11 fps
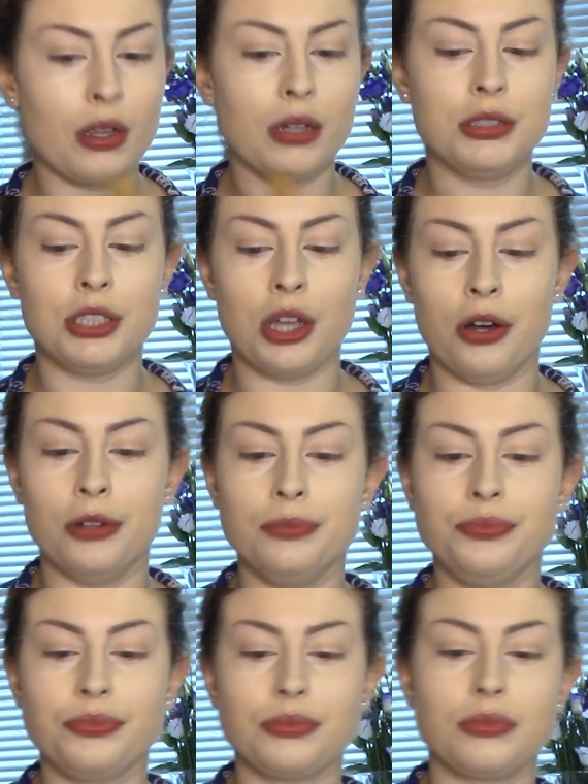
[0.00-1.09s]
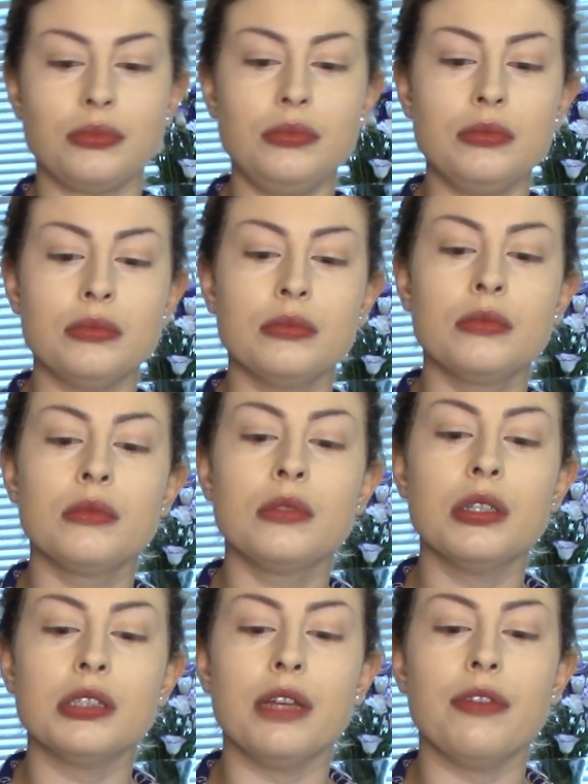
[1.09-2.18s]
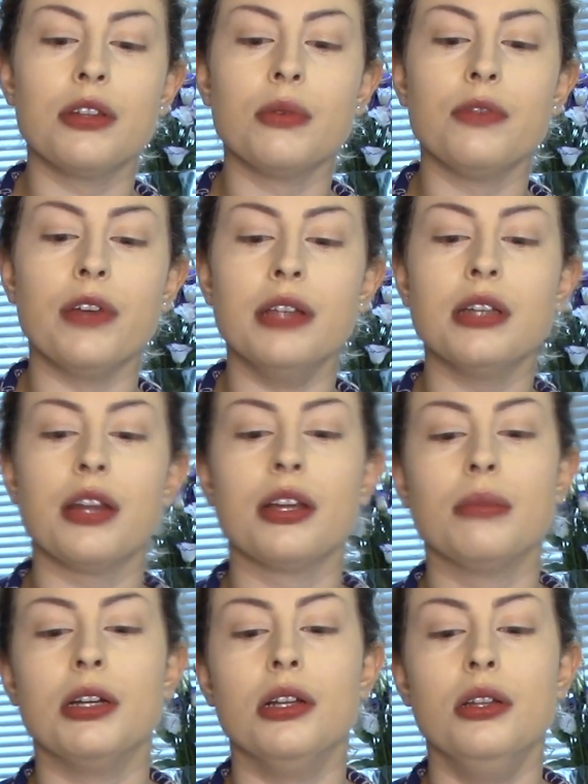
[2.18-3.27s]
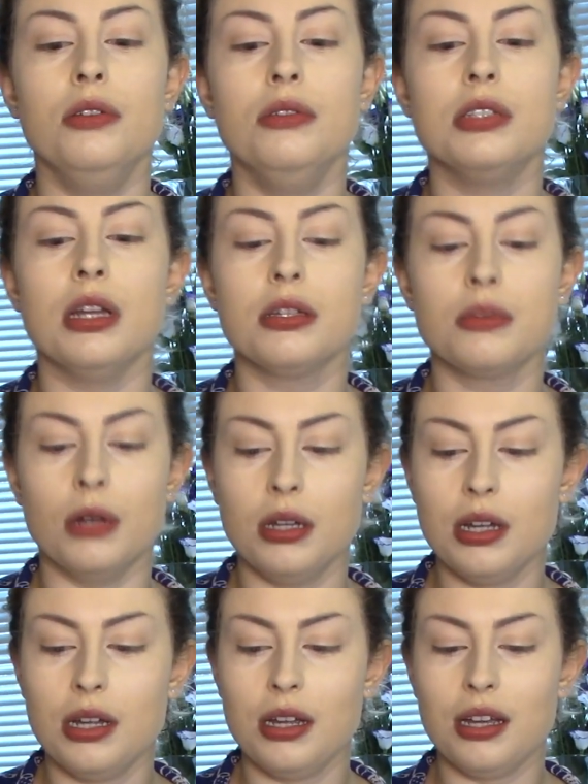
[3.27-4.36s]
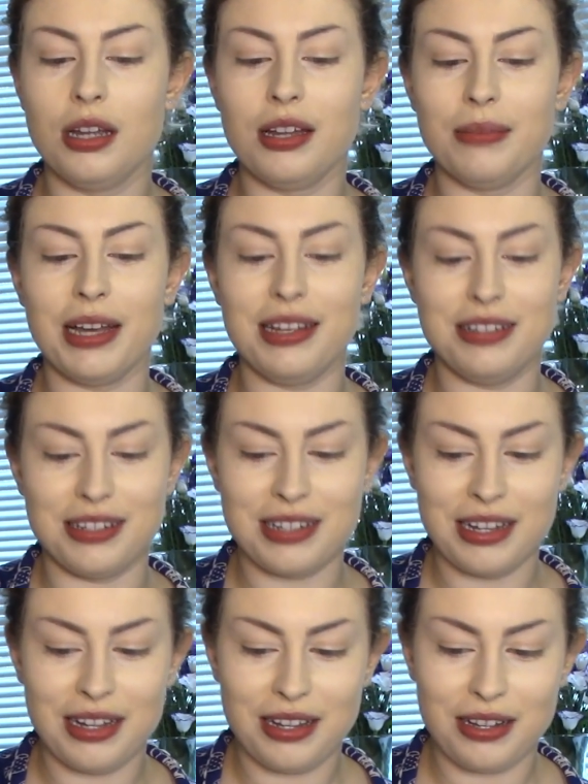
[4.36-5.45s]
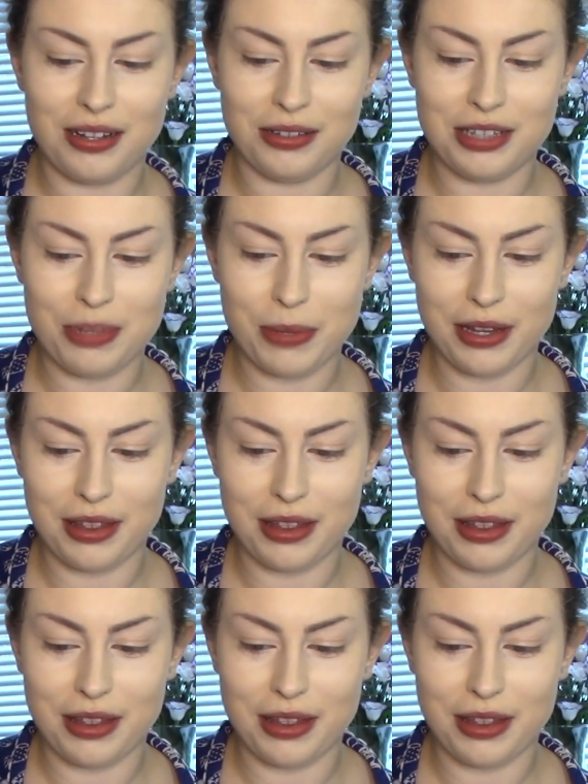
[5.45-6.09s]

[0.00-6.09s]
So Let's see if this one goes. I think I'm gonna lose this one. I might just, I'll dip it